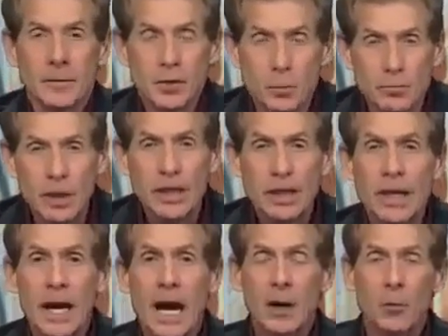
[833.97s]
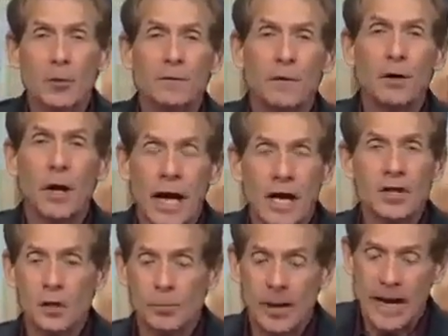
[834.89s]
to me, I would fear
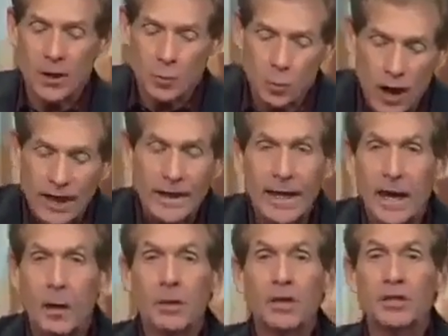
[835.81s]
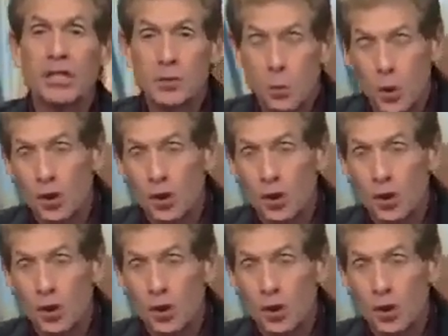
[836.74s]
Hasselbeck right now, because he's